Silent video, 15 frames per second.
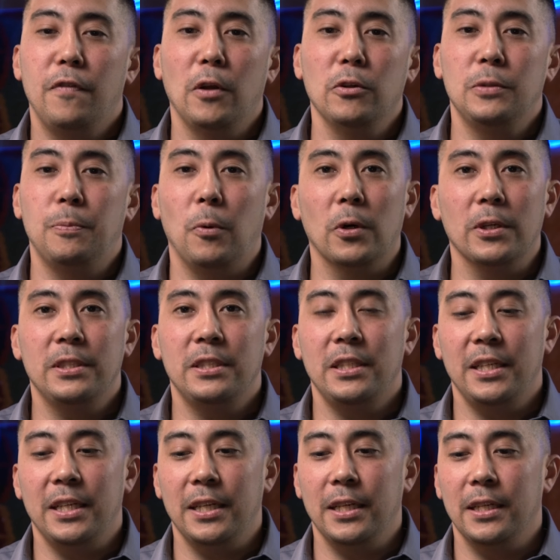Flow Sports
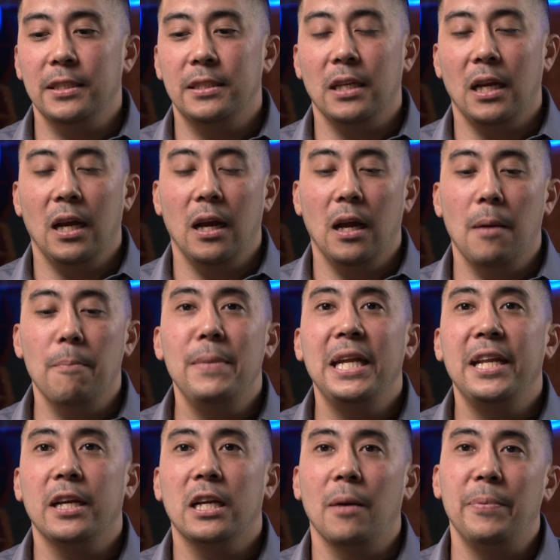is a
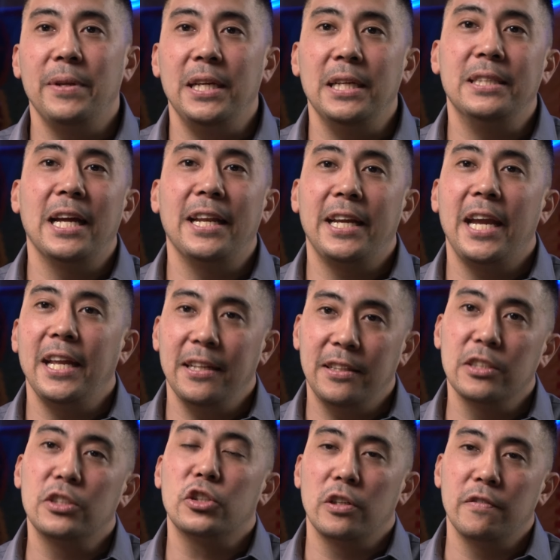media company dedicated
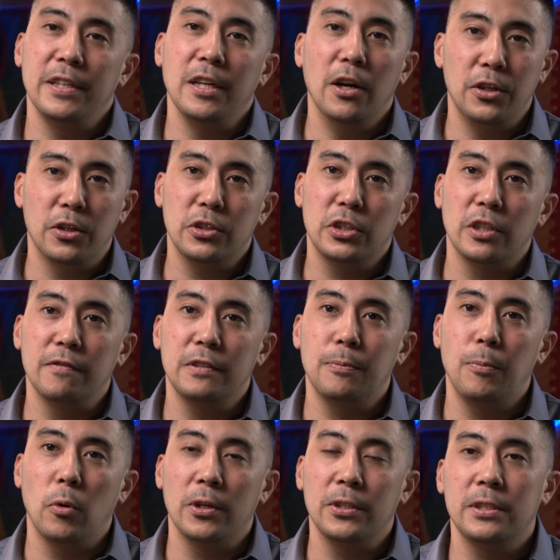to serving underserved
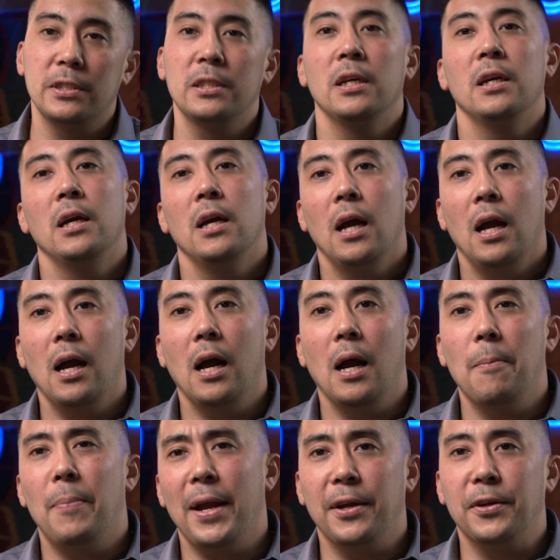sports.
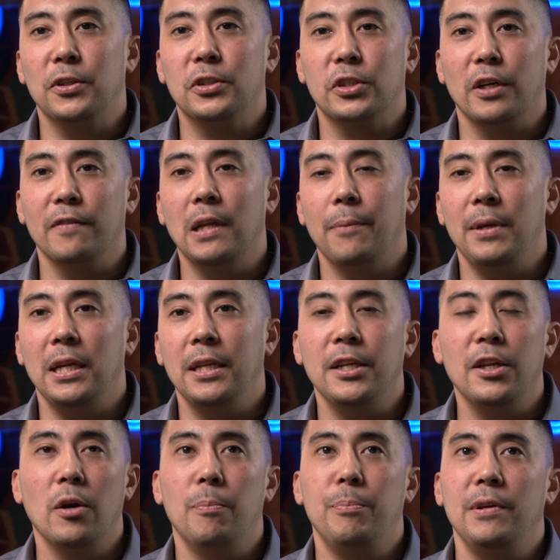By underserved, I
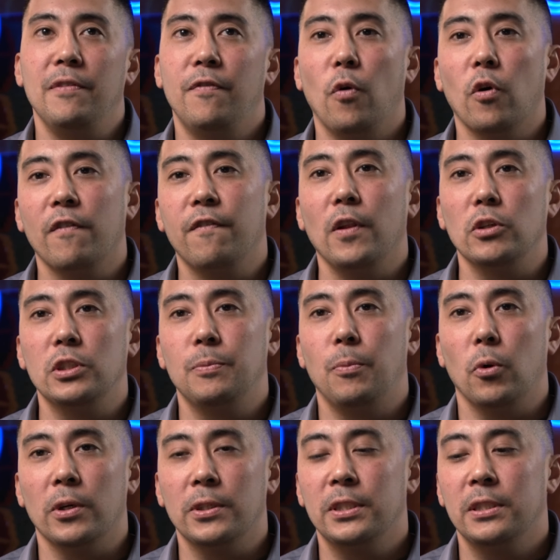mean, before Flow
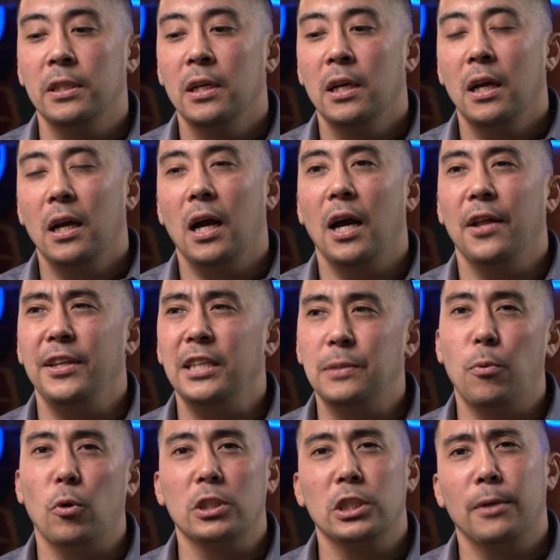Sports, these
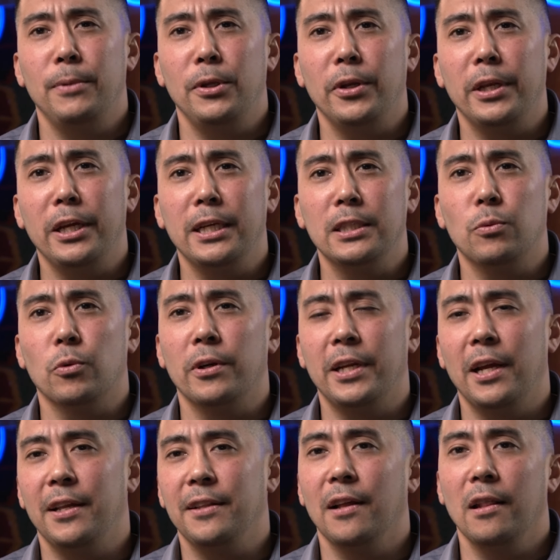sports communities weren't
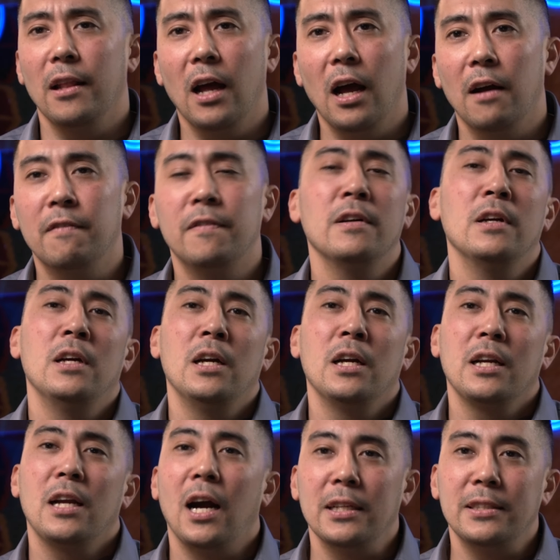getting the love,
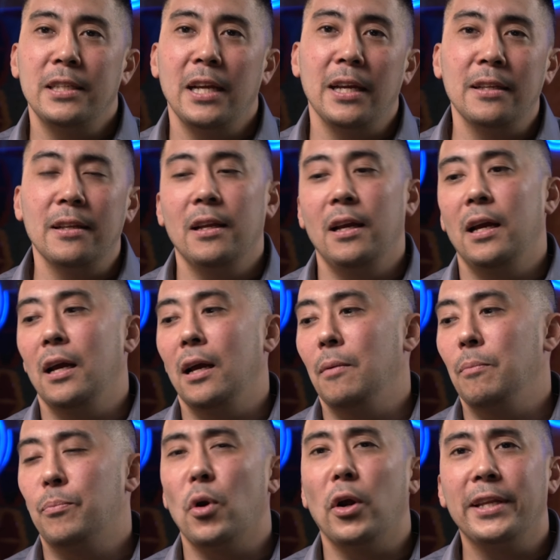content,
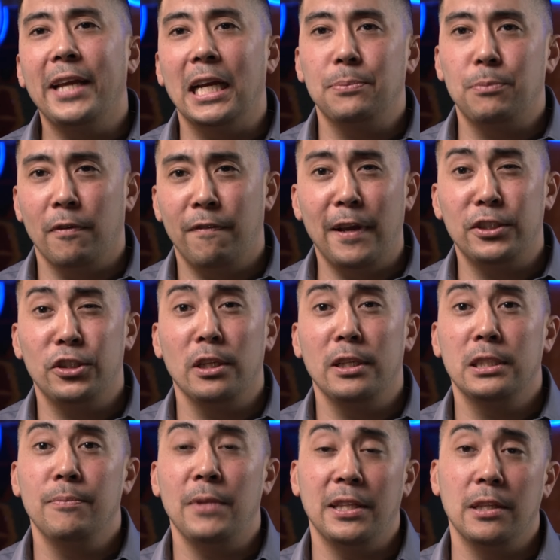broadcast
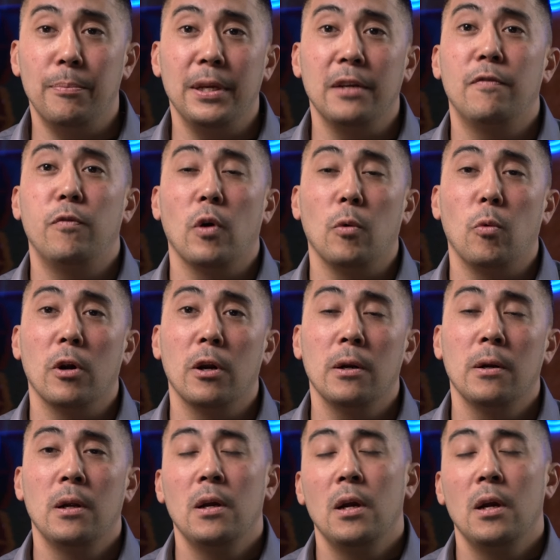professionalism that the Big Four were.